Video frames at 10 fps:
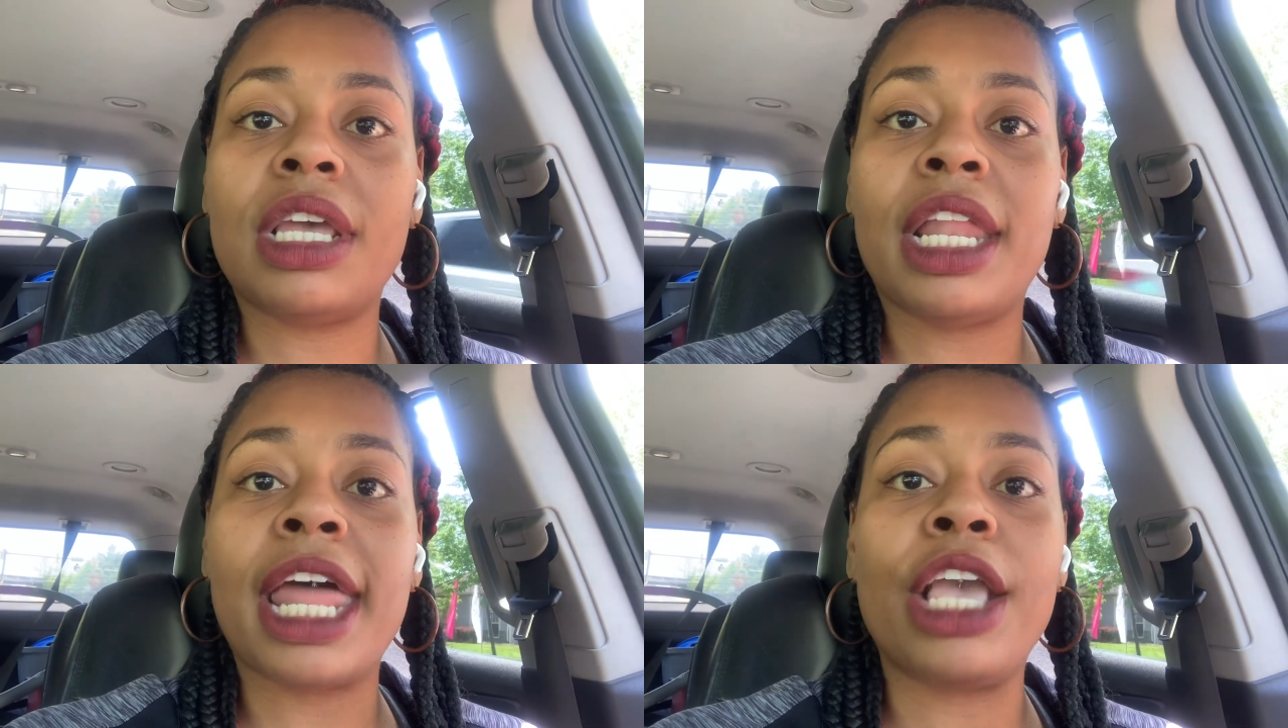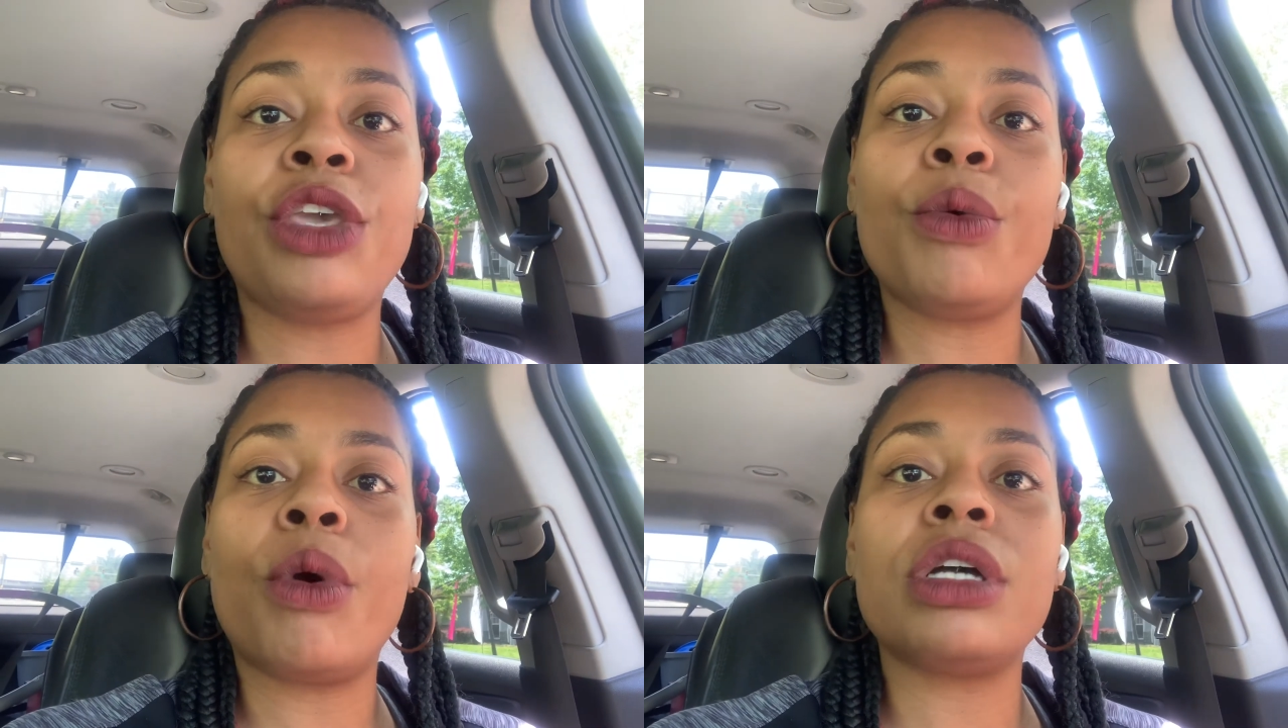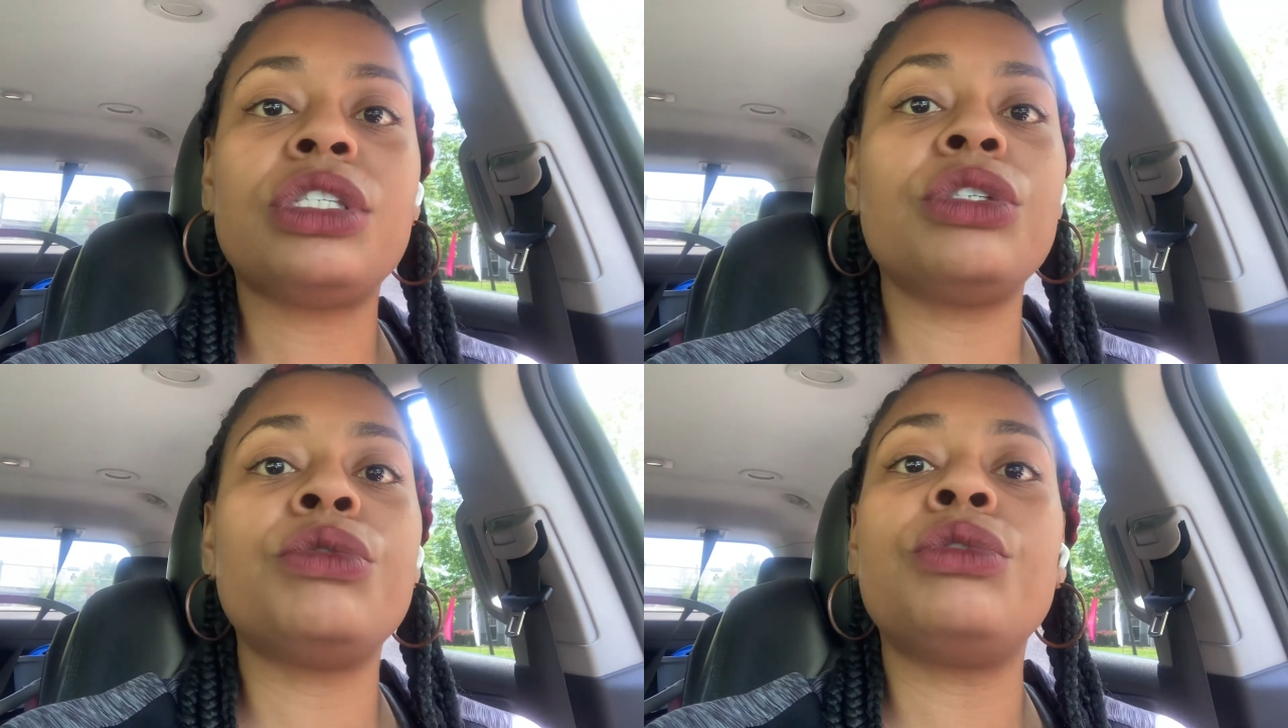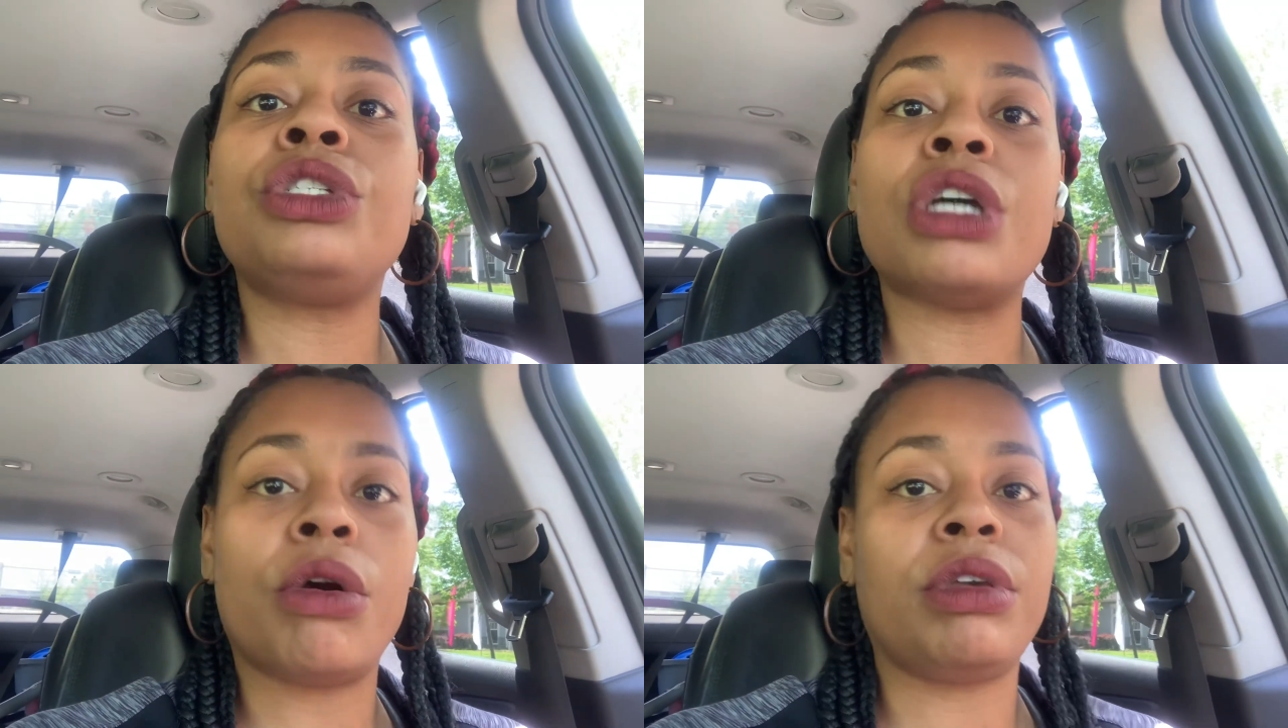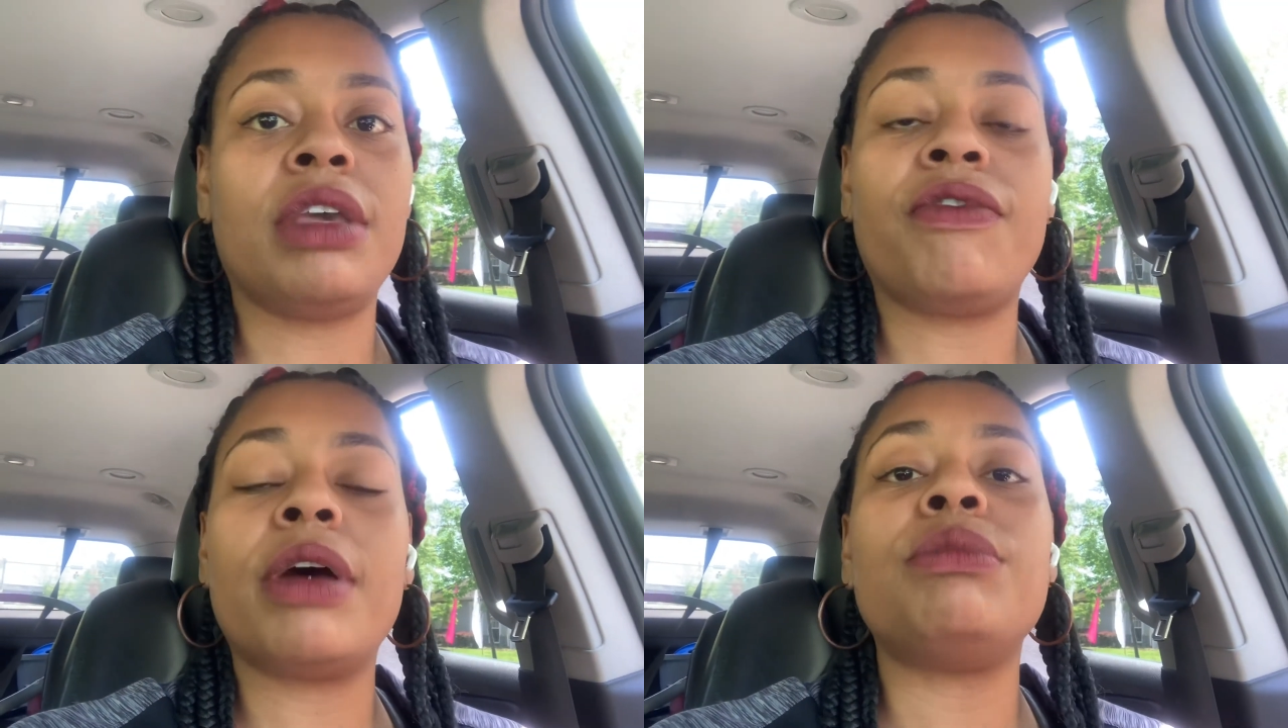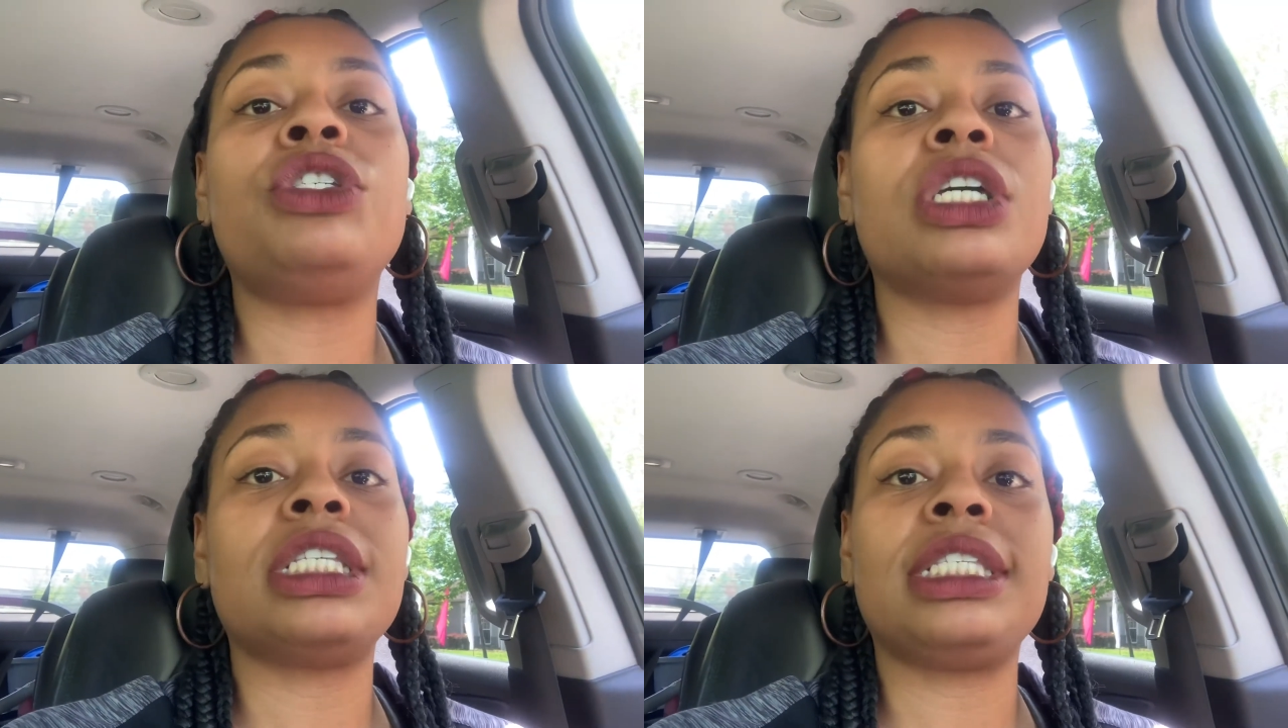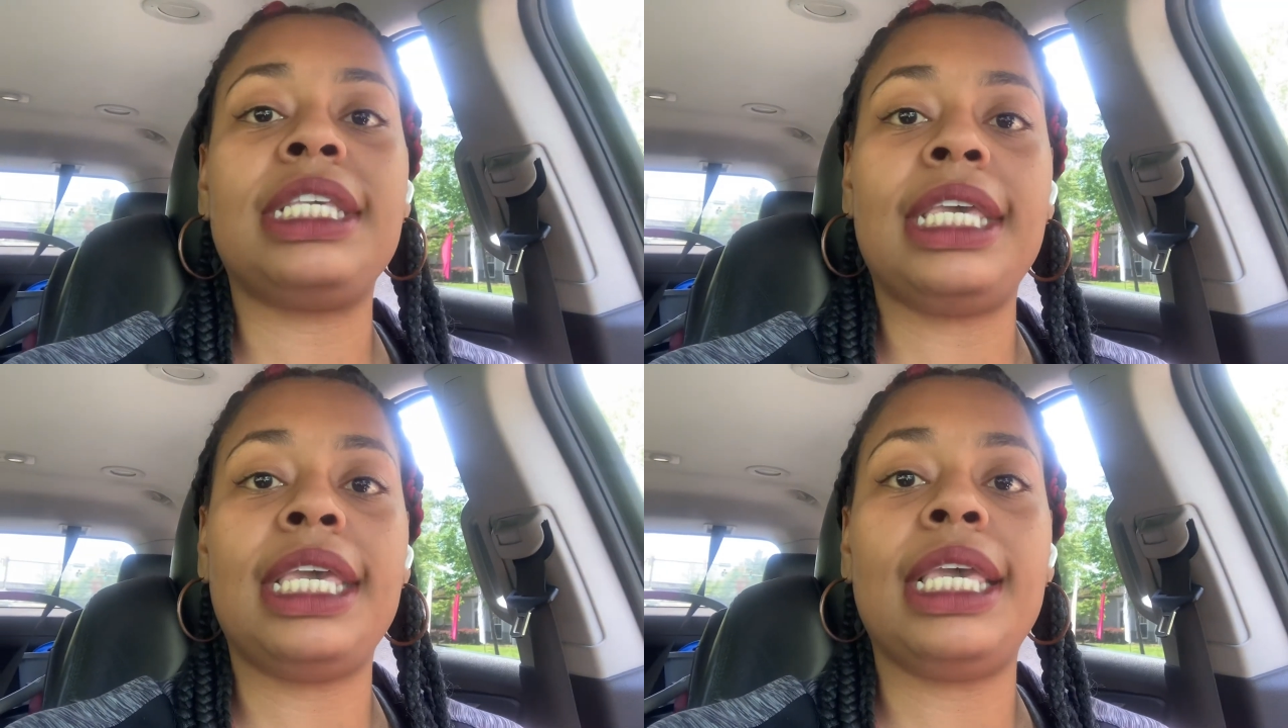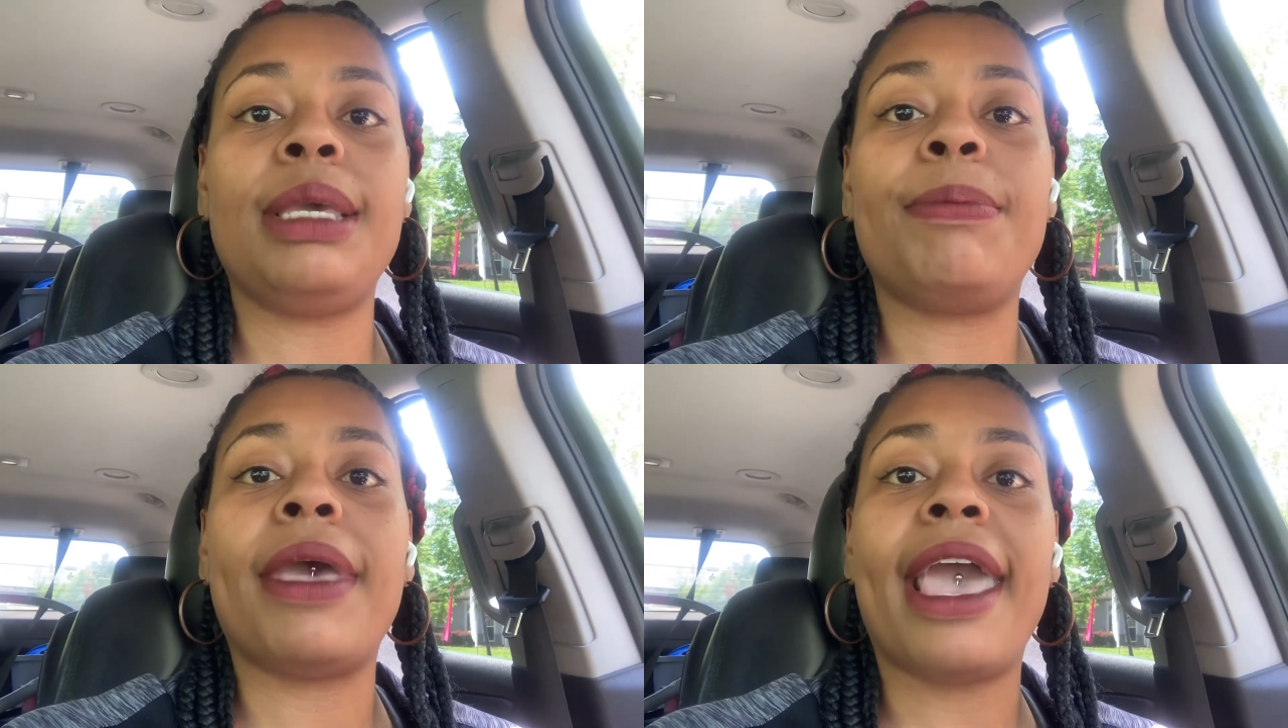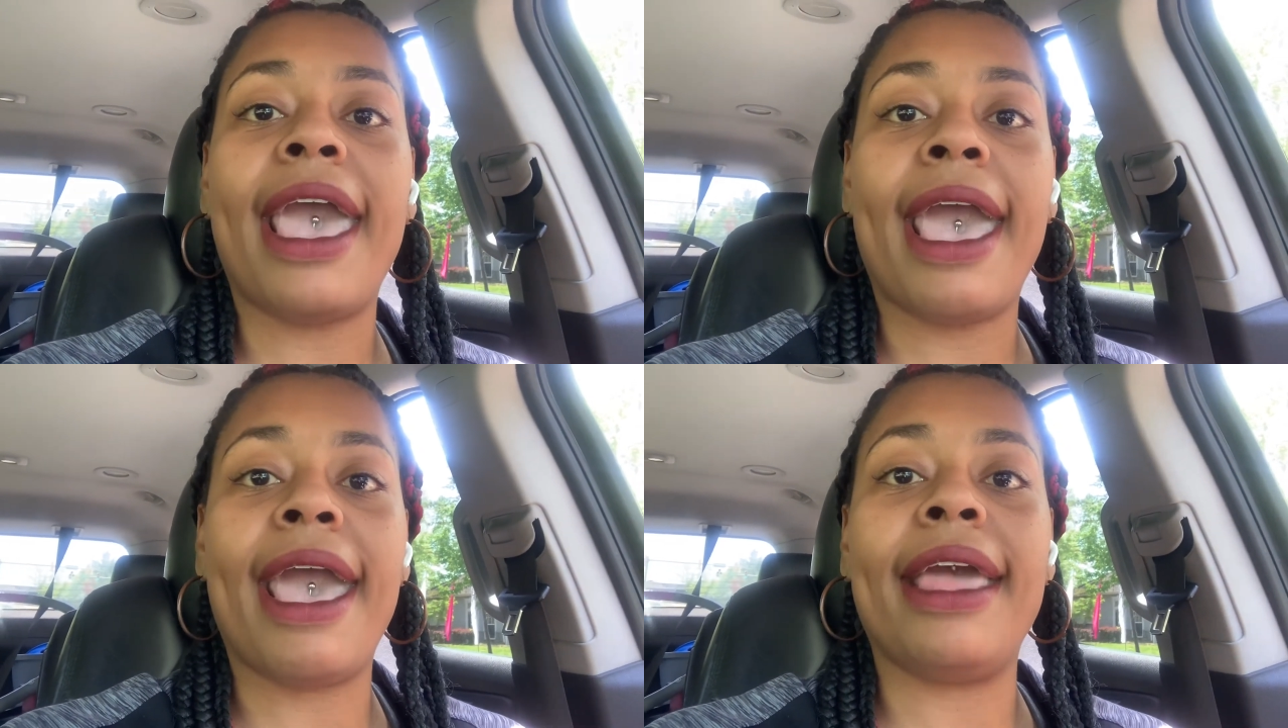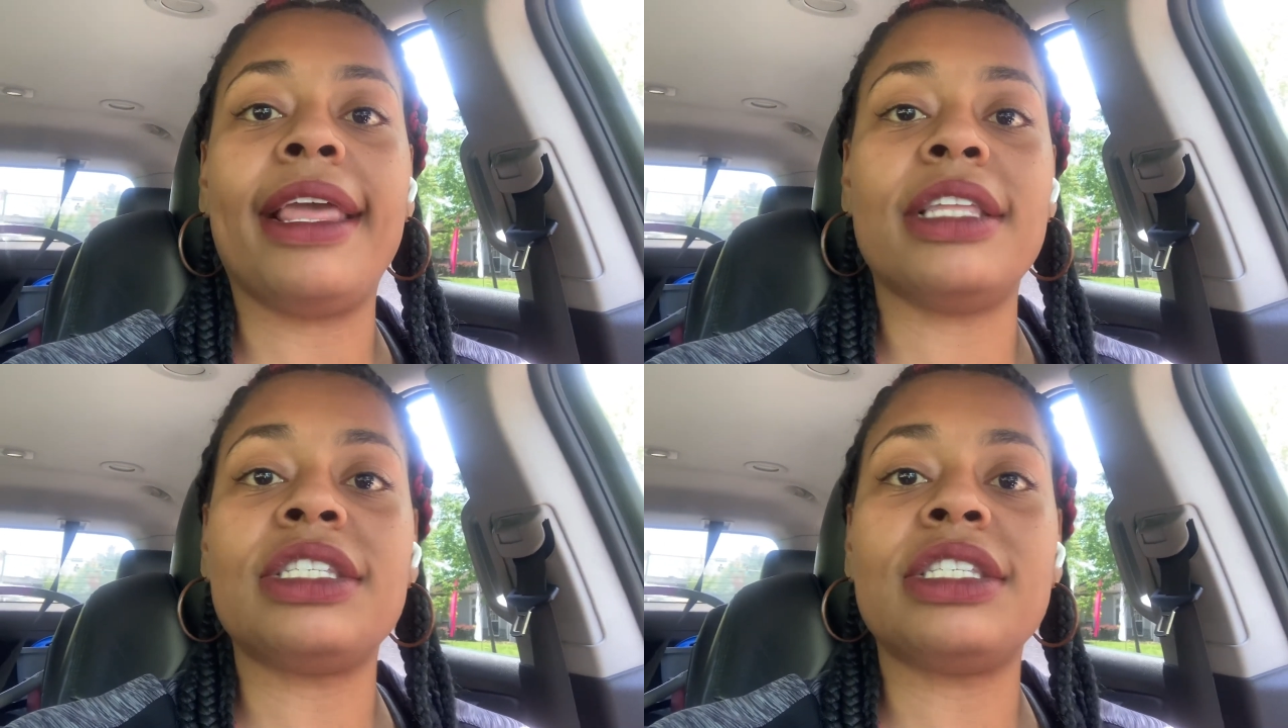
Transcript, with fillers: like you want to, don't give up. Just keep at it.